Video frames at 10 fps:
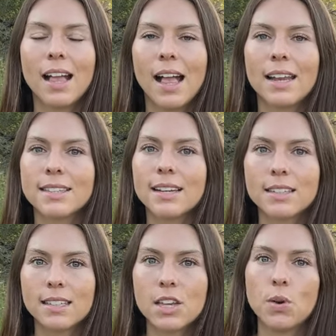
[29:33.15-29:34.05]
And it's not to
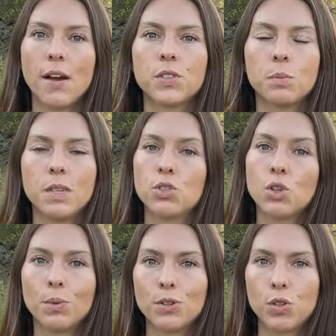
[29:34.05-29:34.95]
say you have to be
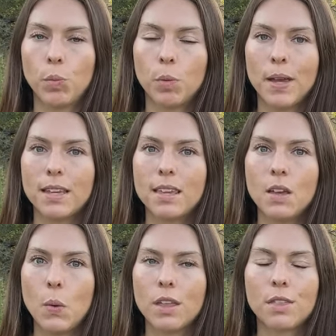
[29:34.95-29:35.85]
super, super
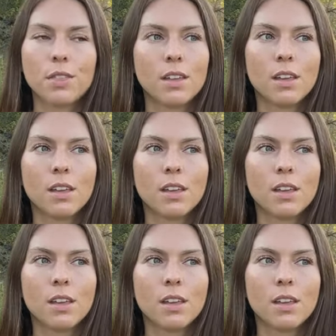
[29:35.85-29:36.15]
picky with,